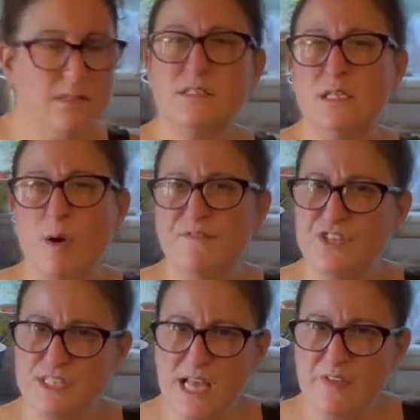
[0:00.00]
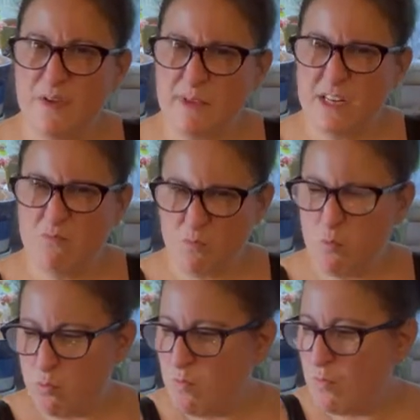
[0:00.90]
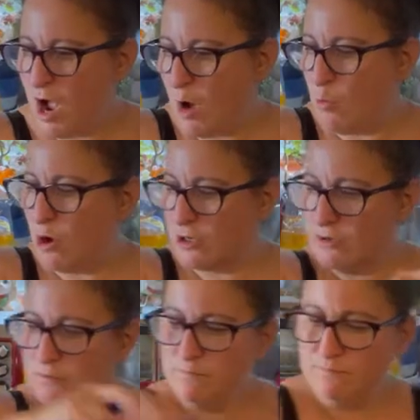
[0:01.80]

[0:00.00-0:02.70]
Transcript: So I've just had them in hot water.